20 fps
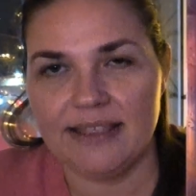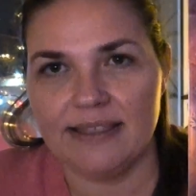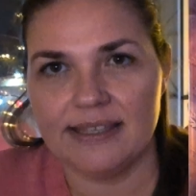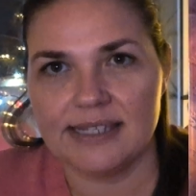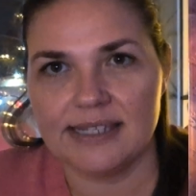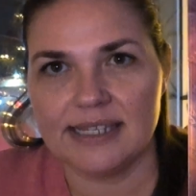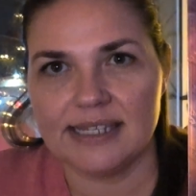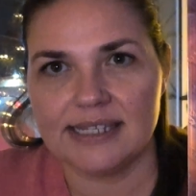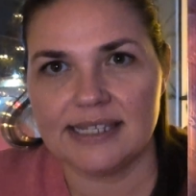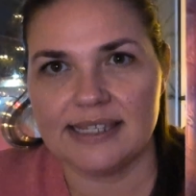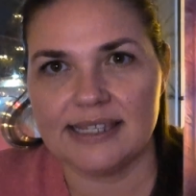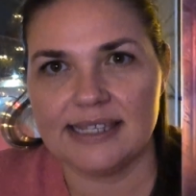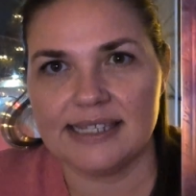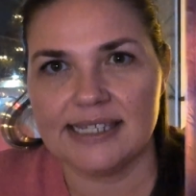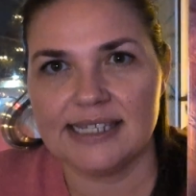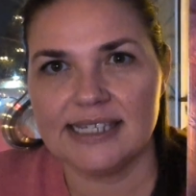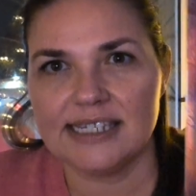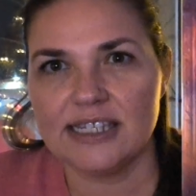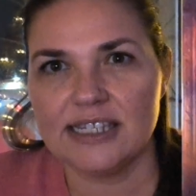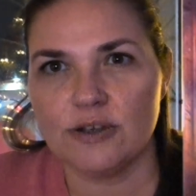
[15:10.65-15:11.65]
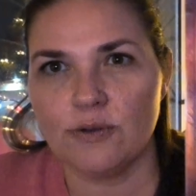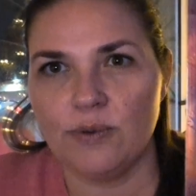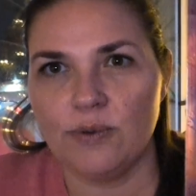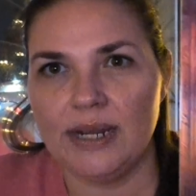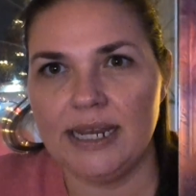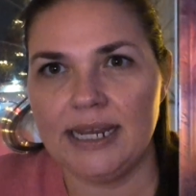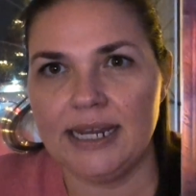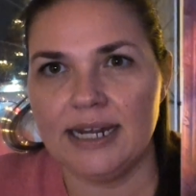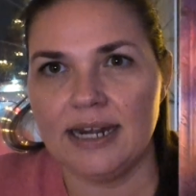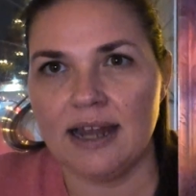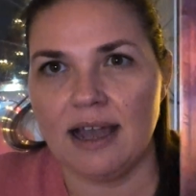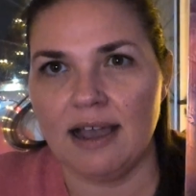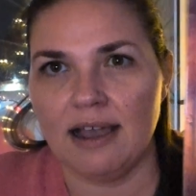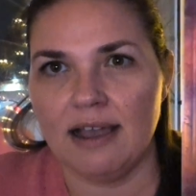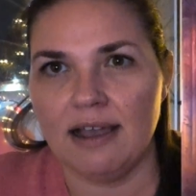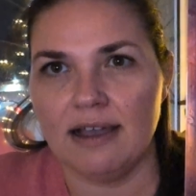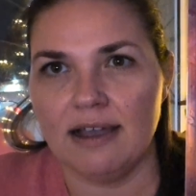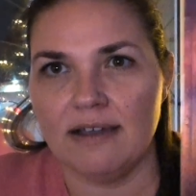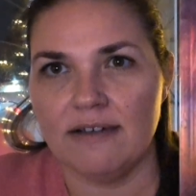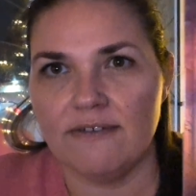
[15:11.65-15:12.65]
This is the queen
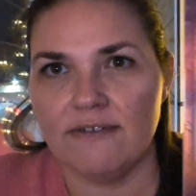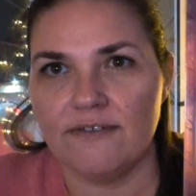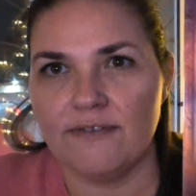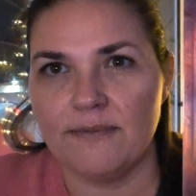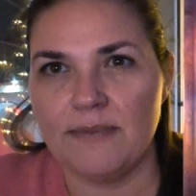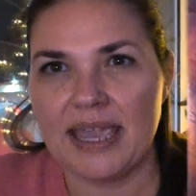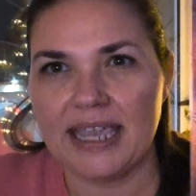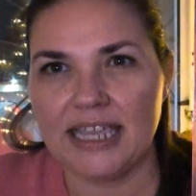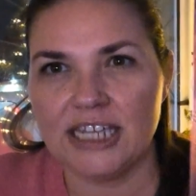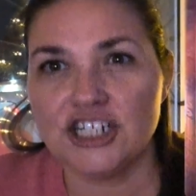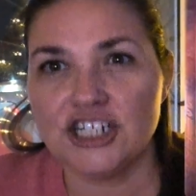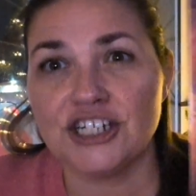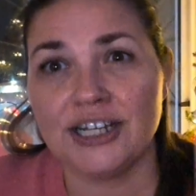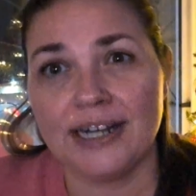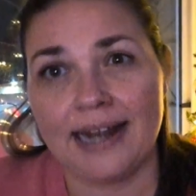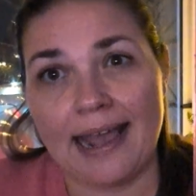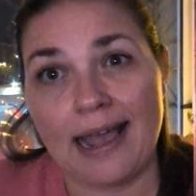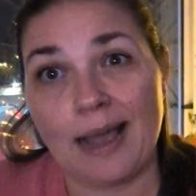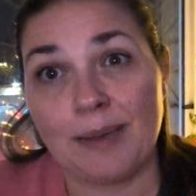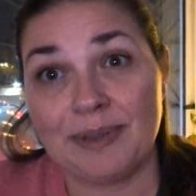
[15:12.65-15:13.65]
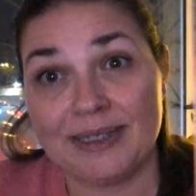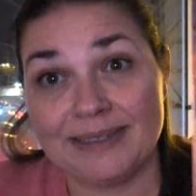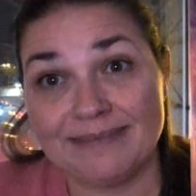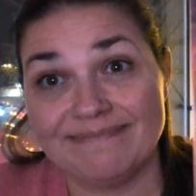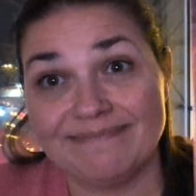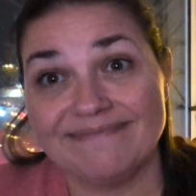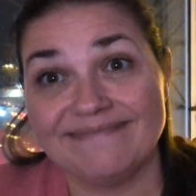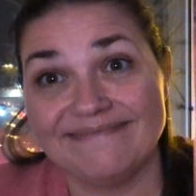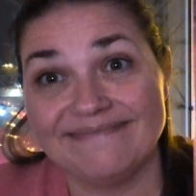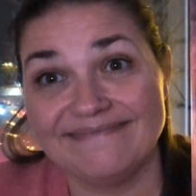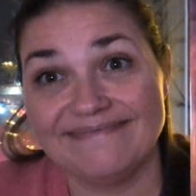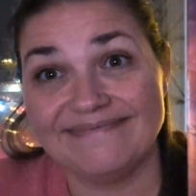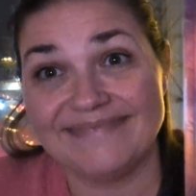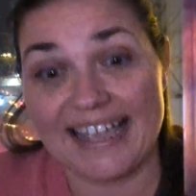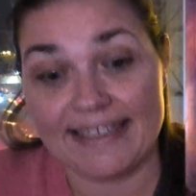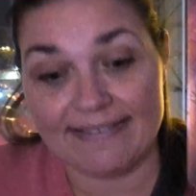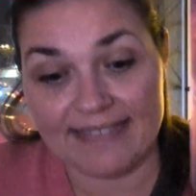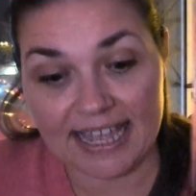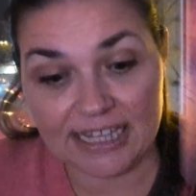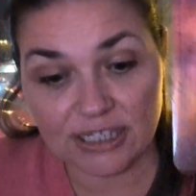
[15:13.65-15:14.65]
of making shit happen.
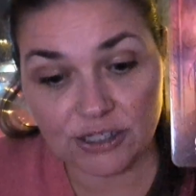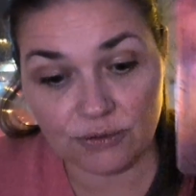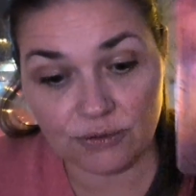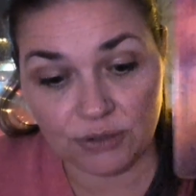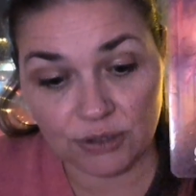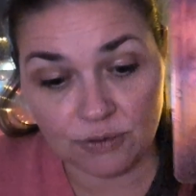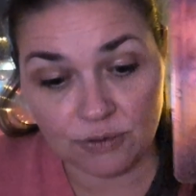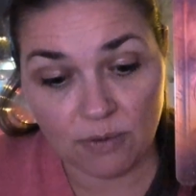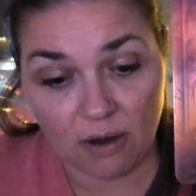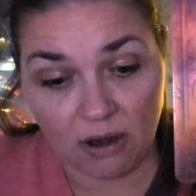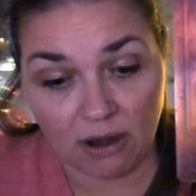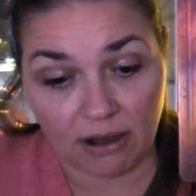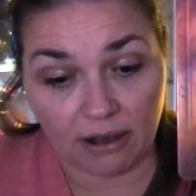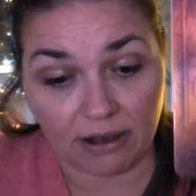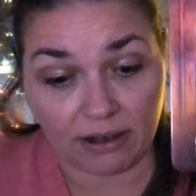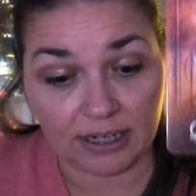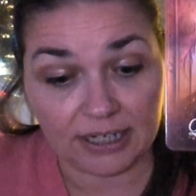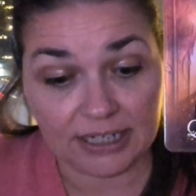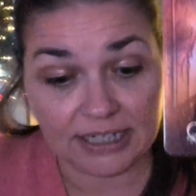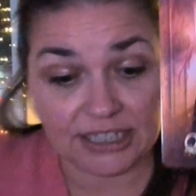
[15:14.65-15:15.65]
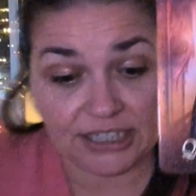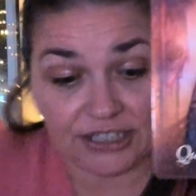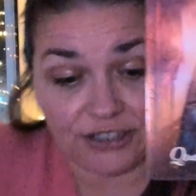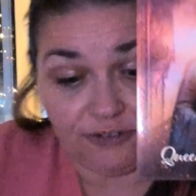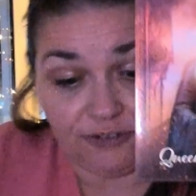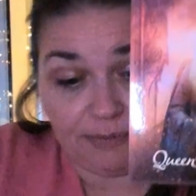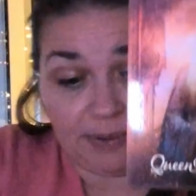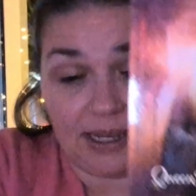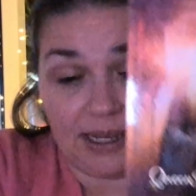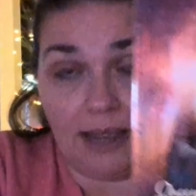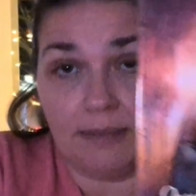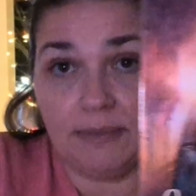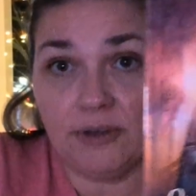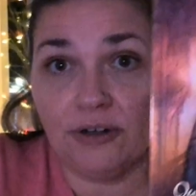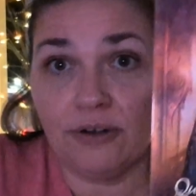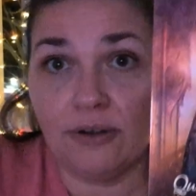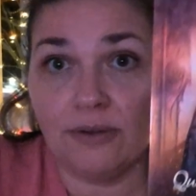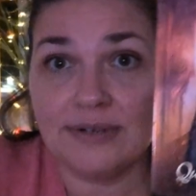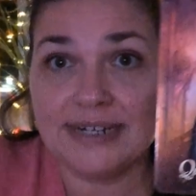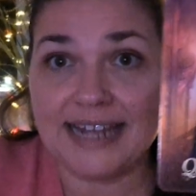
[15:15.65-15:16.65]
And that's who you are. You've become
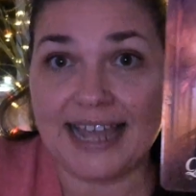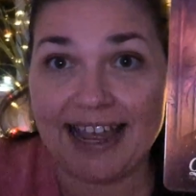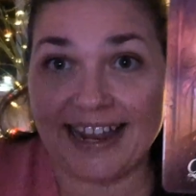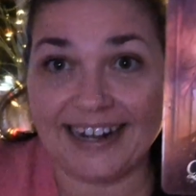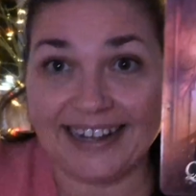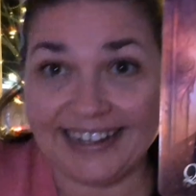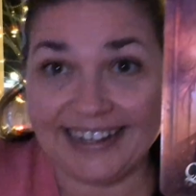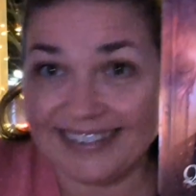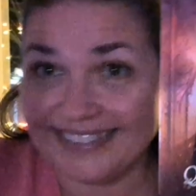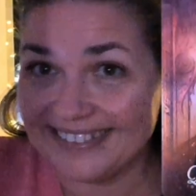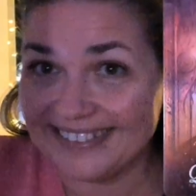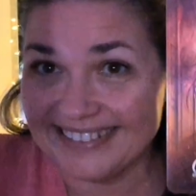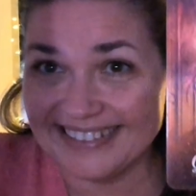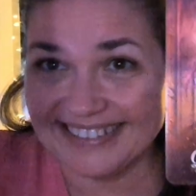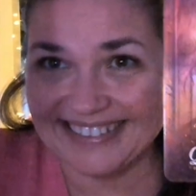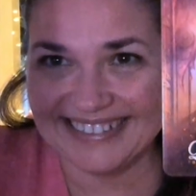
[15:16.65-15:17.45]
your own daddy.